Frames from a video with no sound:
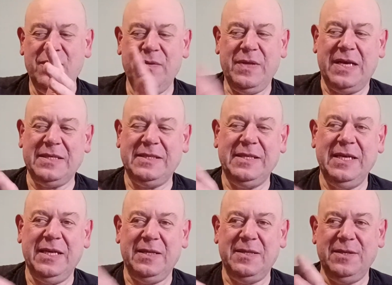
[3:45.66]
that
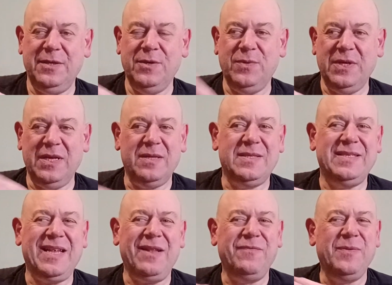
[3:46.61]
sealed unit and
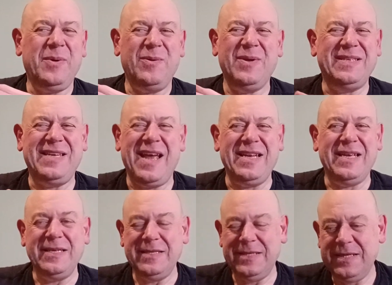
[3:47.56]
sell for about a
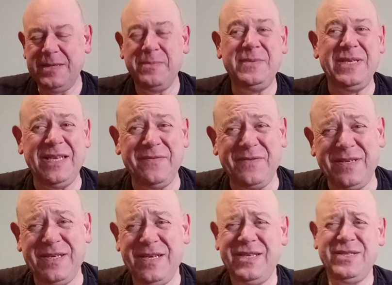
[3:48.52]
tenner
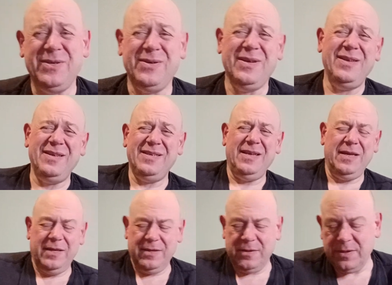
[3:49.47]
delivered. So, you
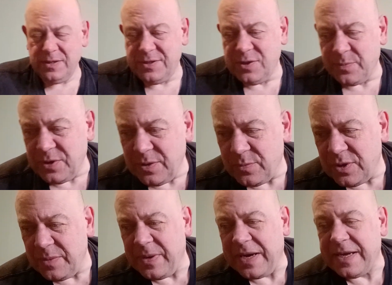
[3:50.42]
know, it's double your
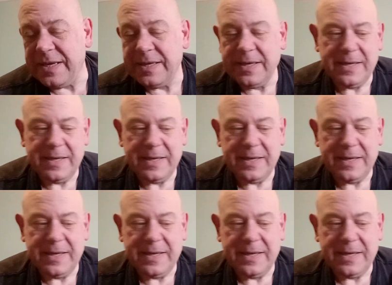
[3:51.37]
money back.